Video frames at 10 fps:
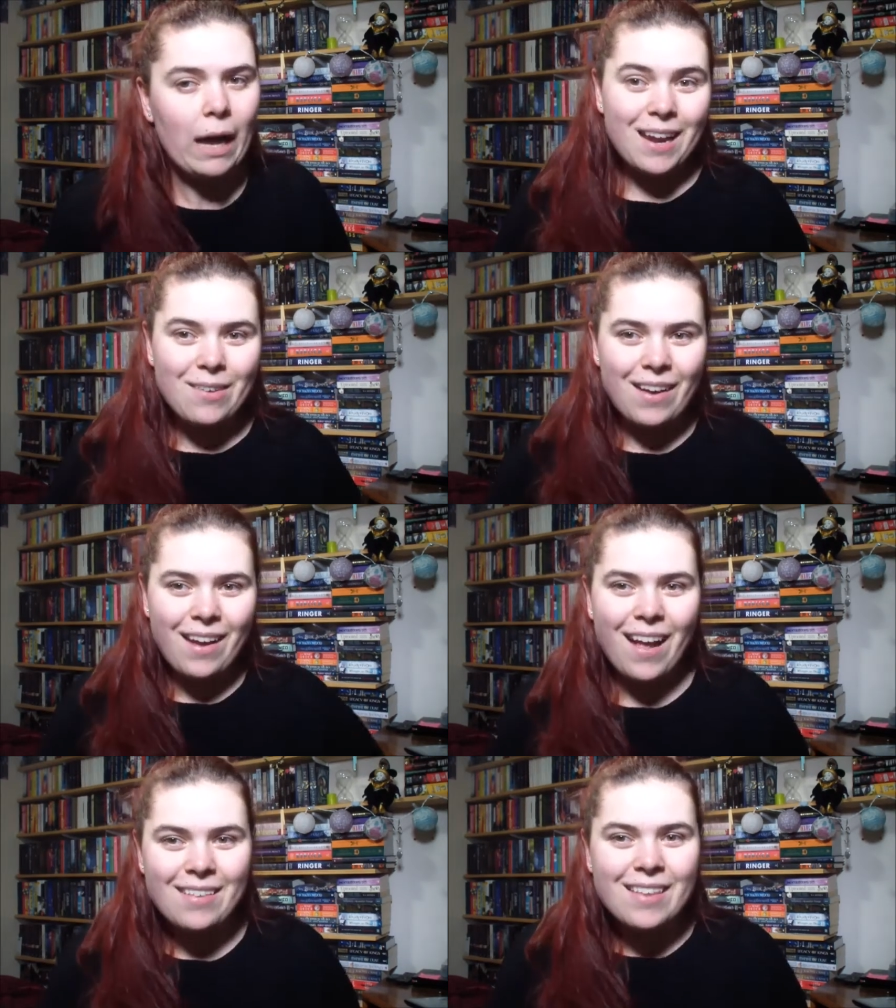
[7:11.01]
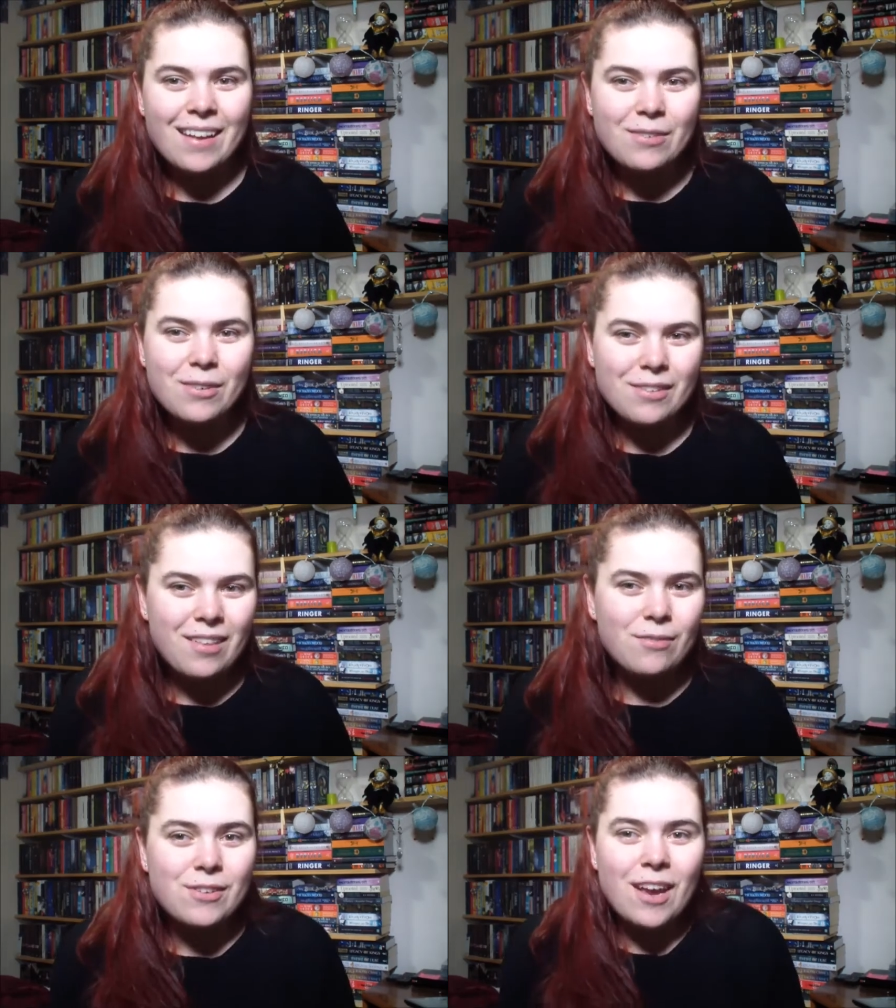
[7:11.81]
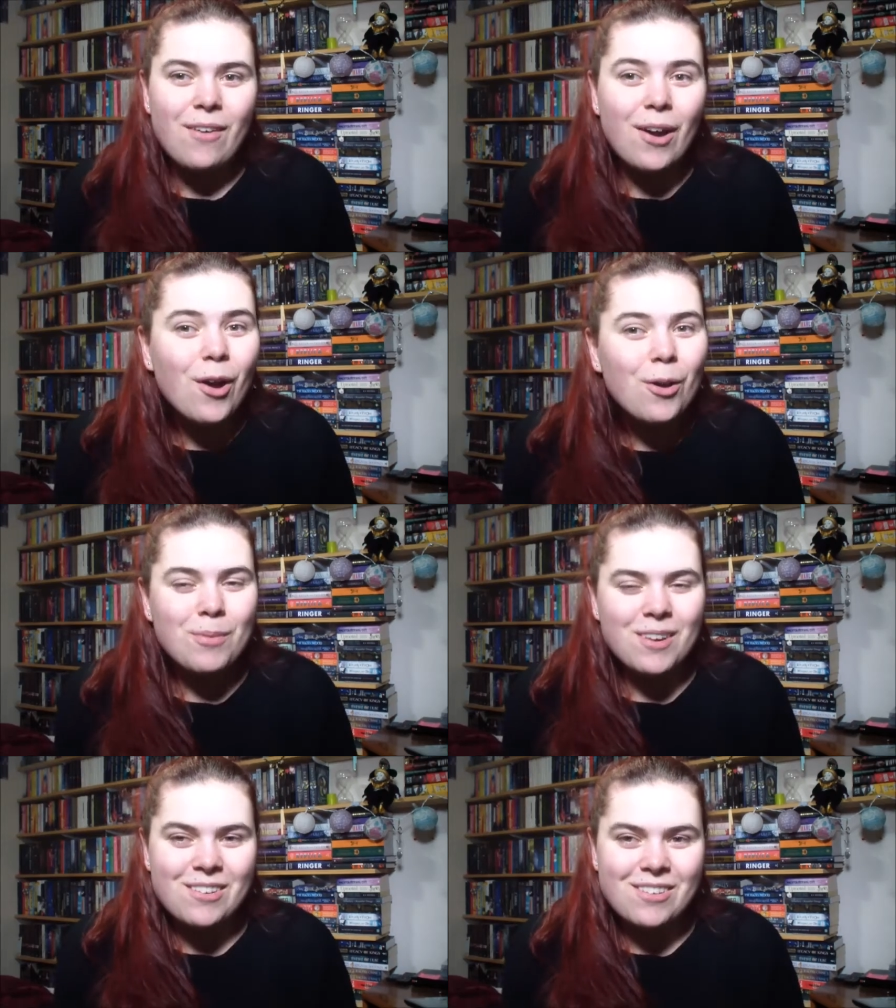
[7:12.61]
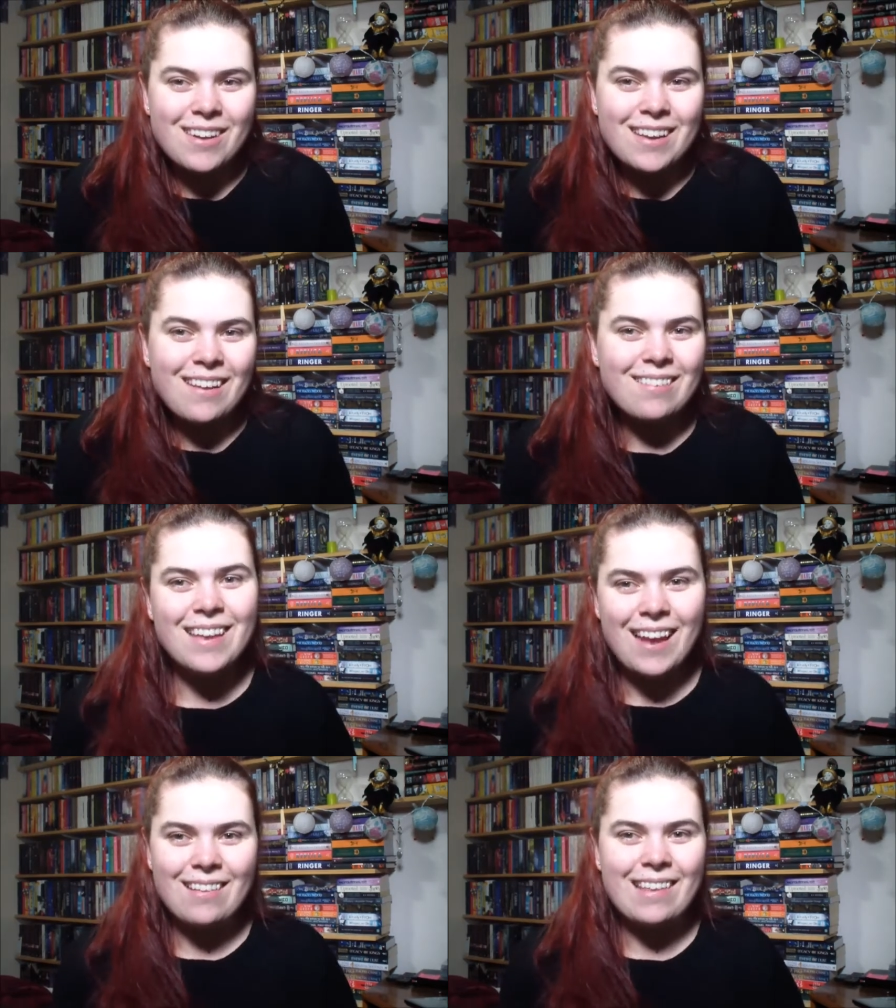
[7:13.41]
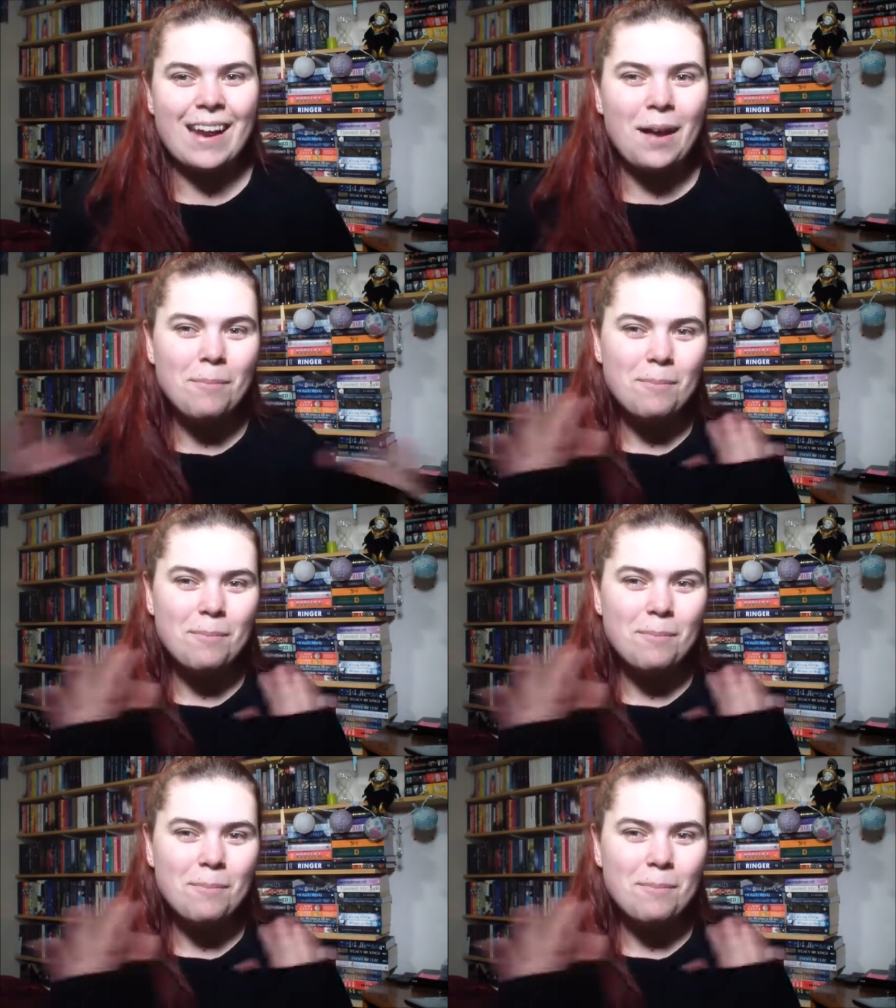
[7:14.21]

anyway guys, thanks for watching this video. I hope you enjoyed and I'll see you guys later.